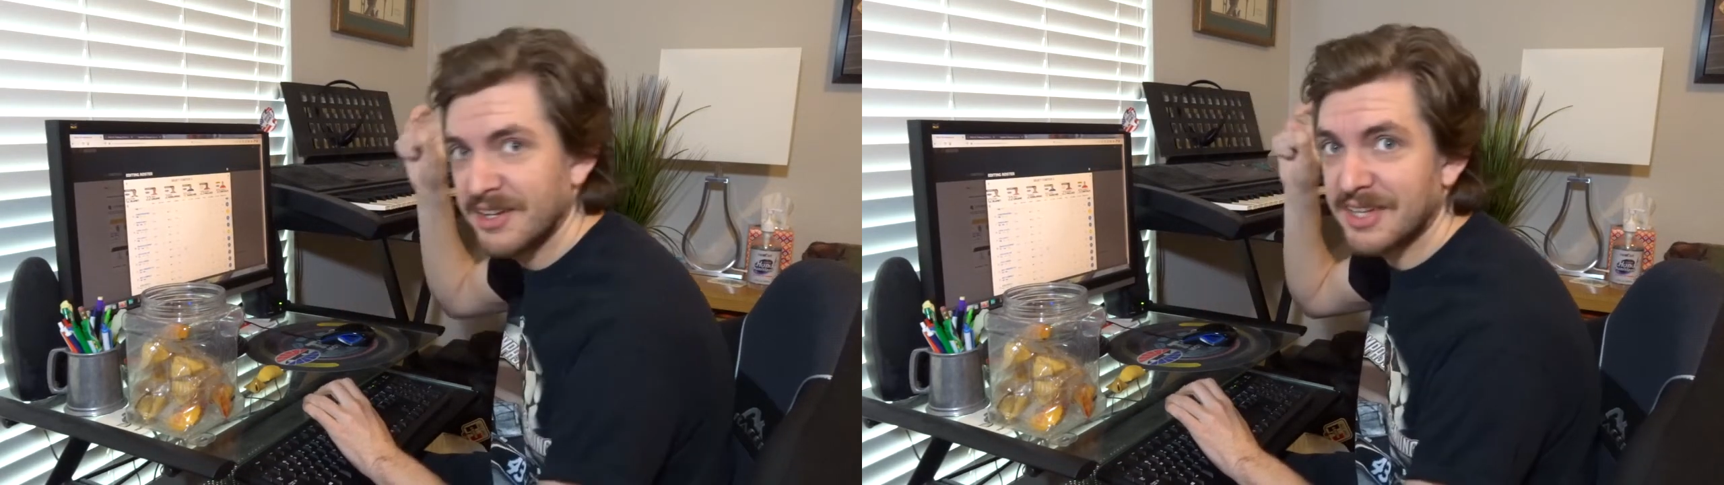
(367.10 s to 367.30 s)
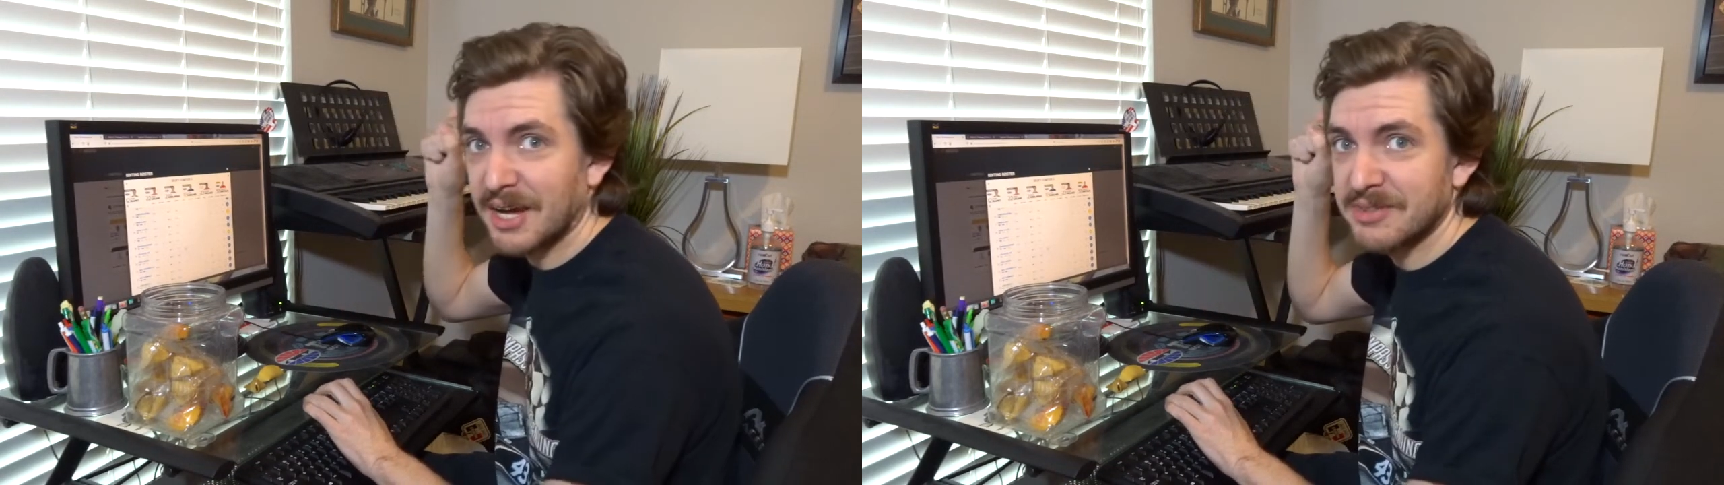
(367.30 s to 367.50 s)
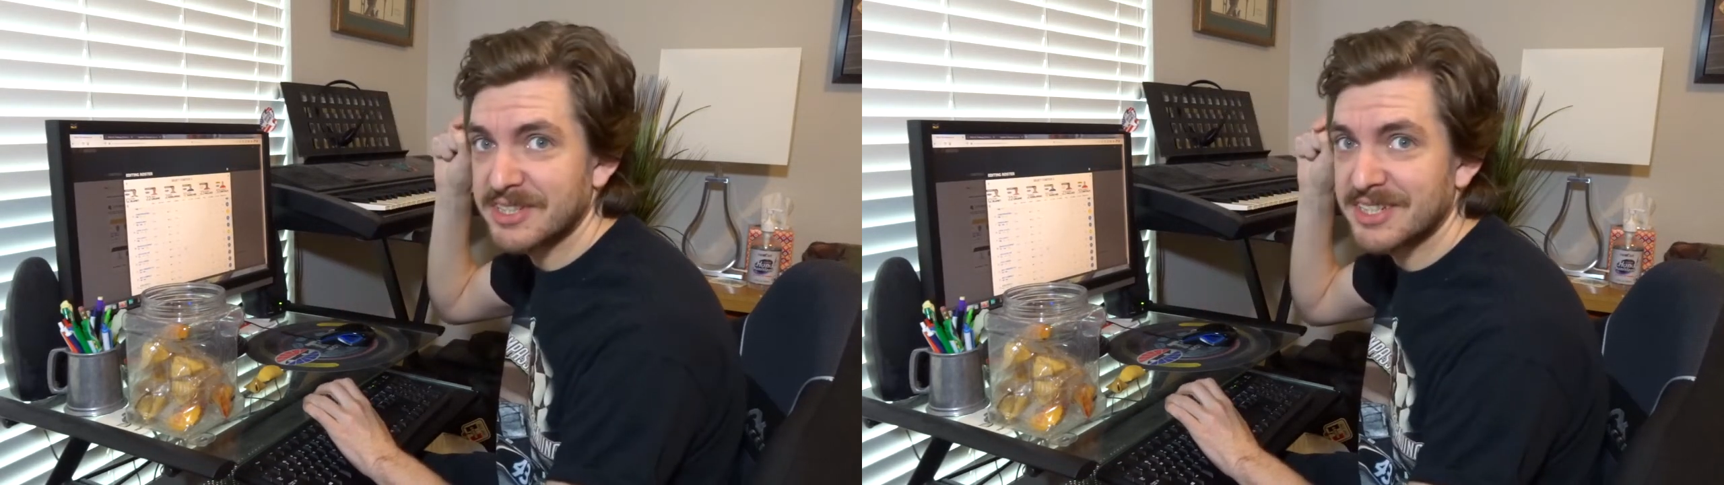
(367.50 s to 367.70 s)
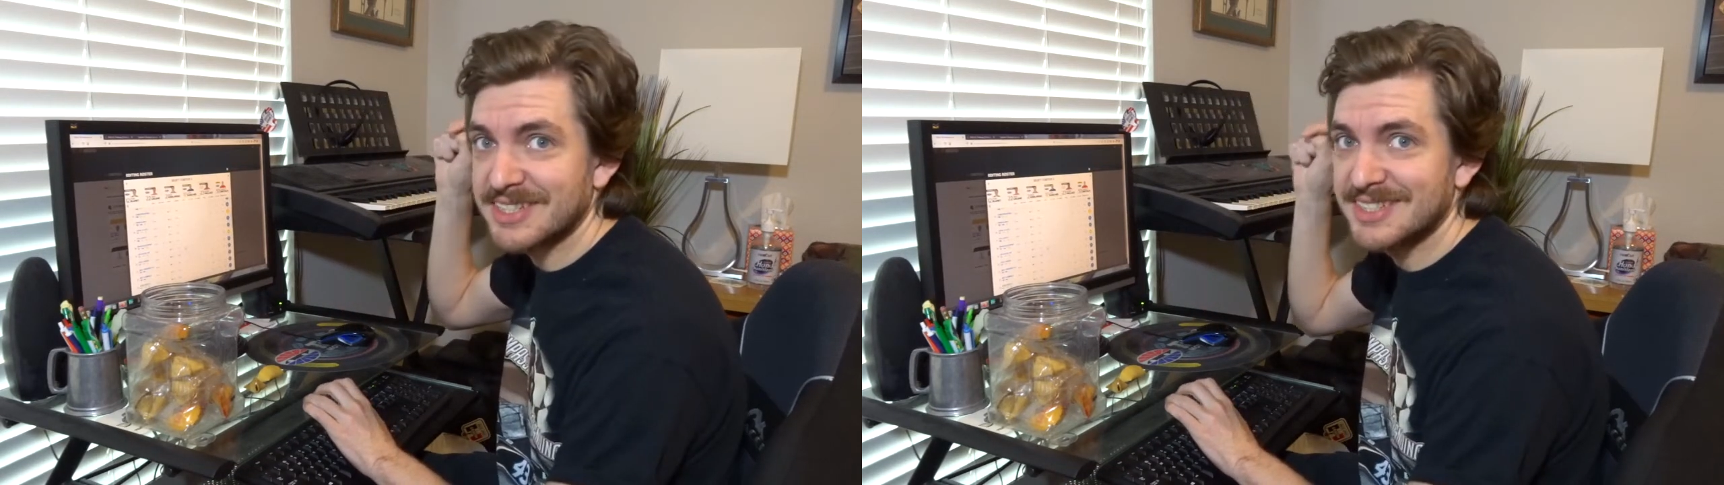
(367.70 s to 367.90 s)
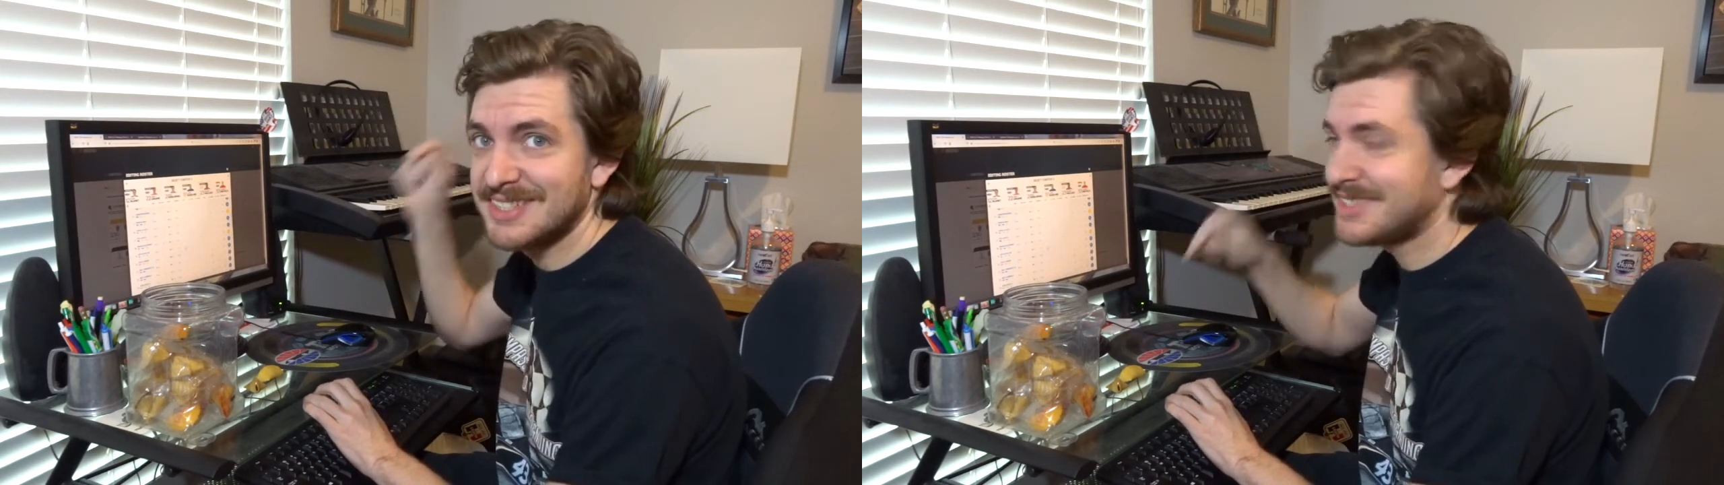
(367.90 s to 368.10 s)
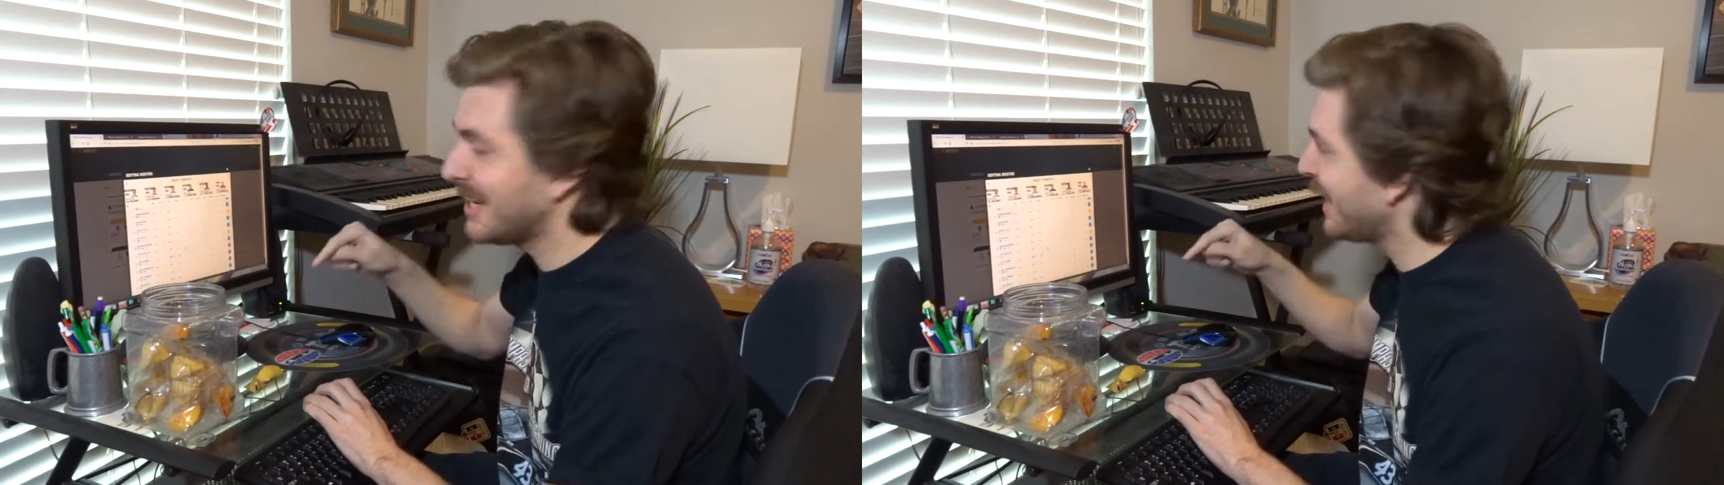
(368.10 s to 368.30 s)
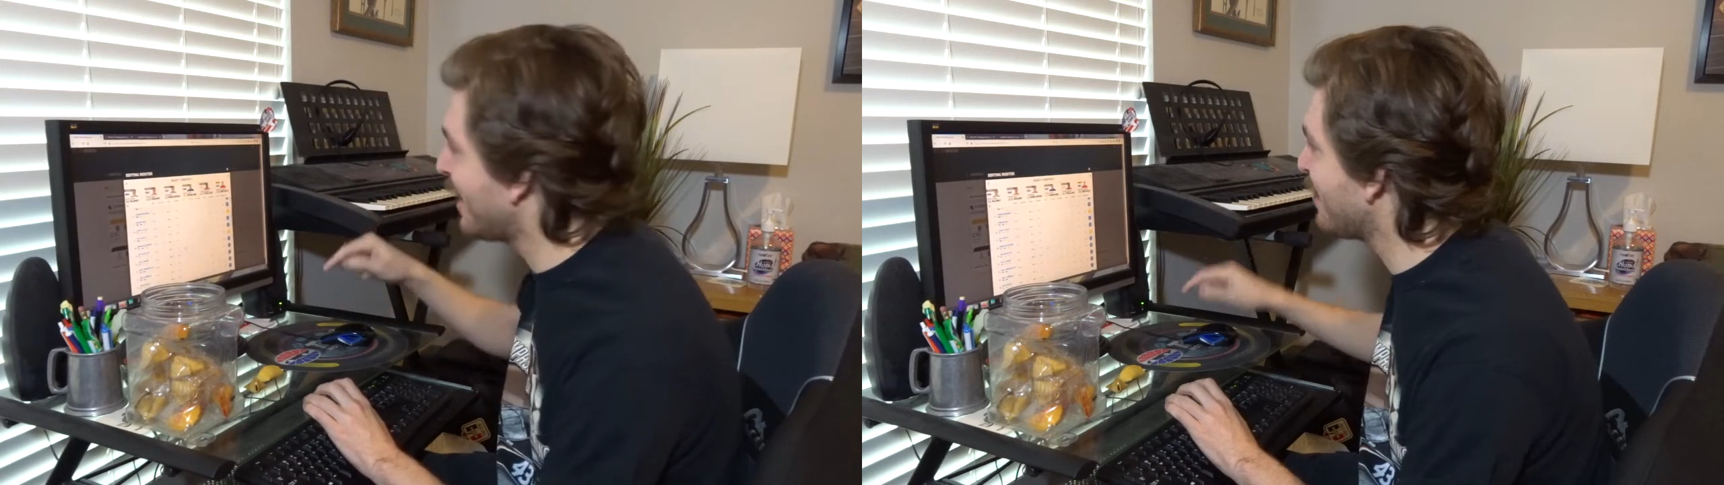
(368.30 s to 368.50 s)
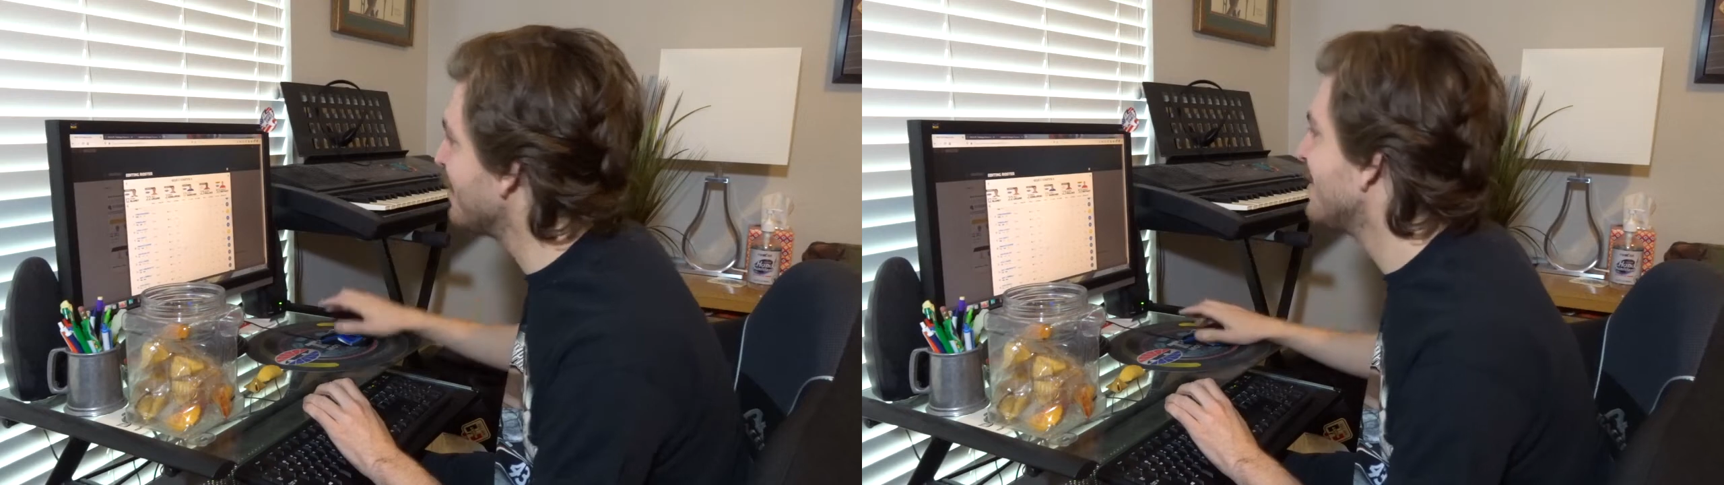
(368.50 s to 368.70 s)
counting
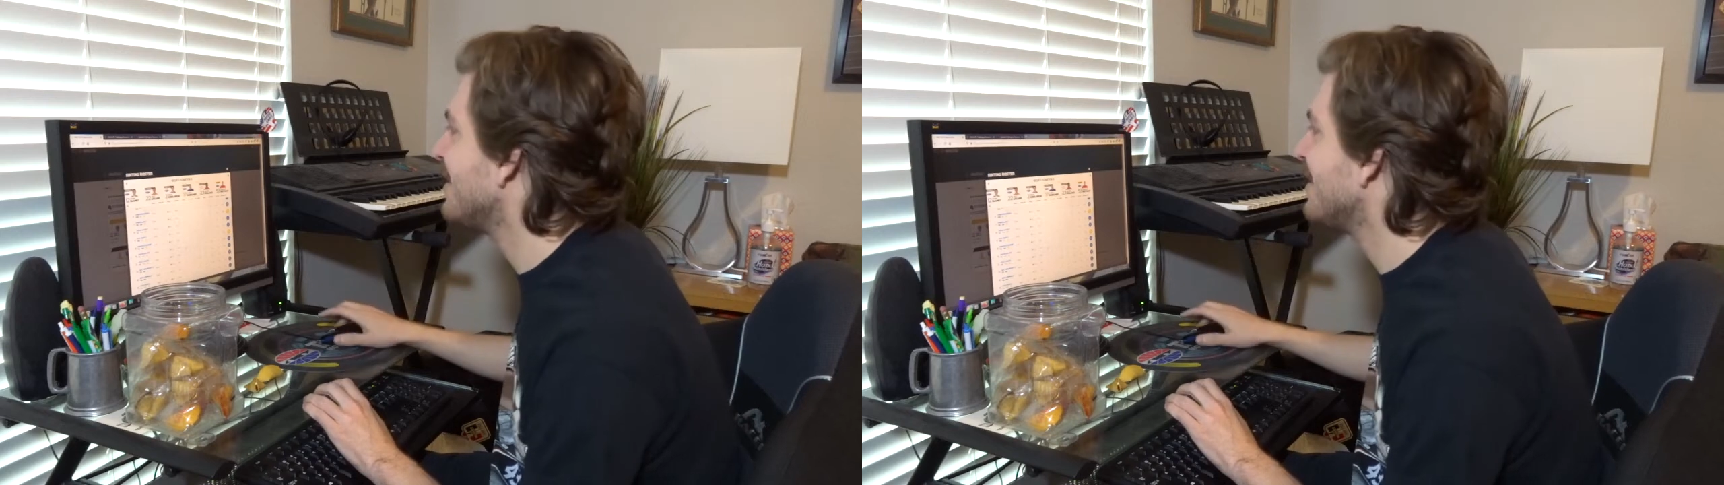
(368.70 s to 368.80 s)
down,